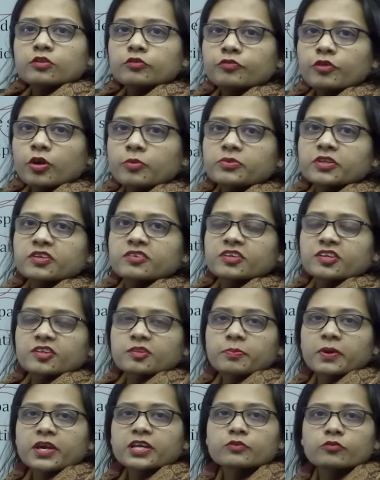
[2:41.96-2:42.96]
So from this
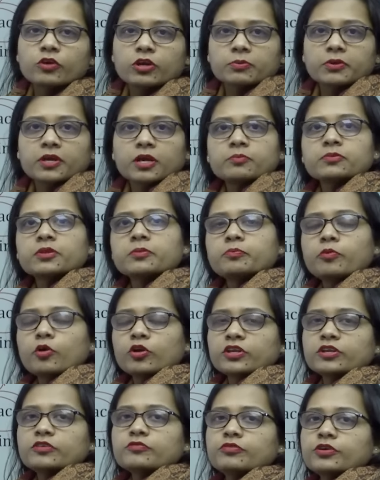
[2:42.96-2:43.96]
respect, what becomes
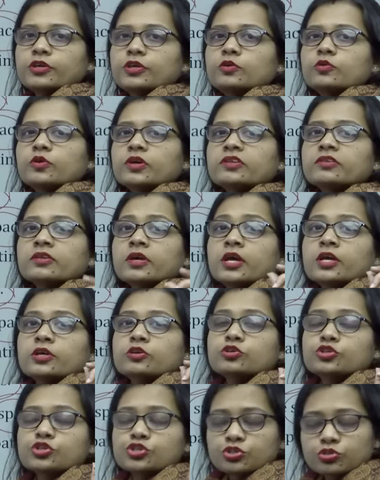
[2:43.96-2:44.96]
important for you is
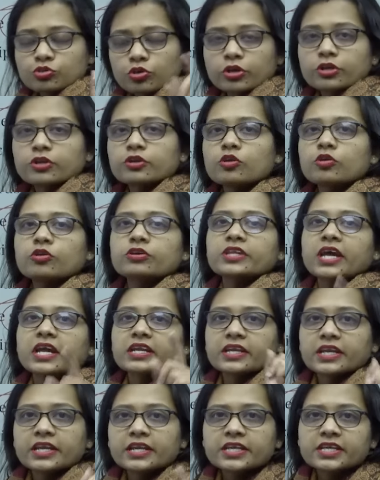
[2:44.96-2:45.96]
you should know
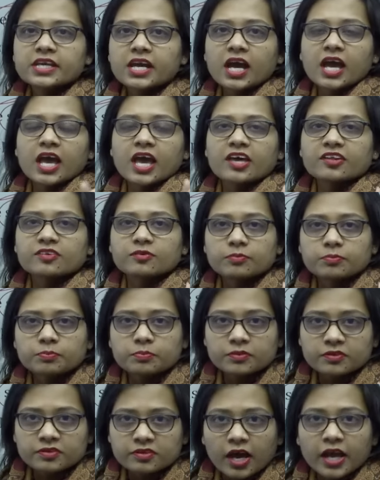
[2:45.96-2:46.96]
that India has
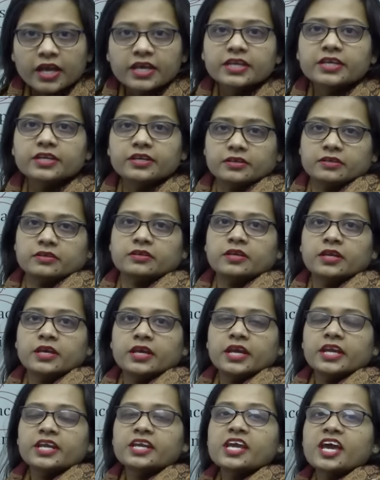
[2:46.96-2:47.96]
signed,
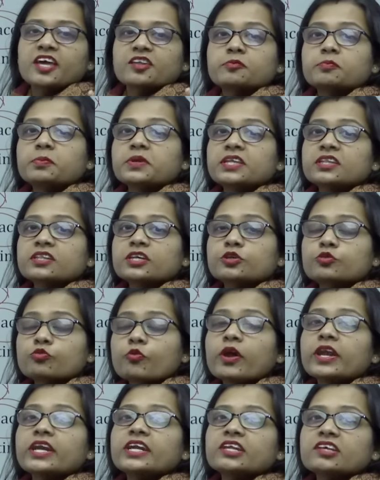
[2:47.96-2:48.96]
India has been the
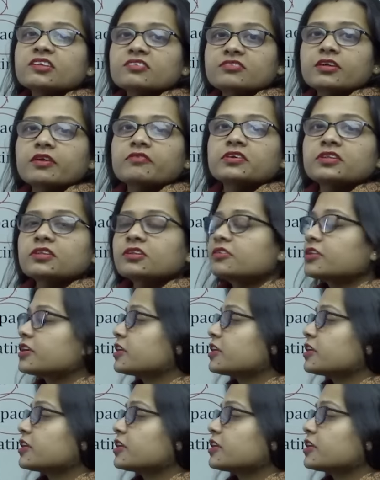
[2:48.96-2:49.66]
27th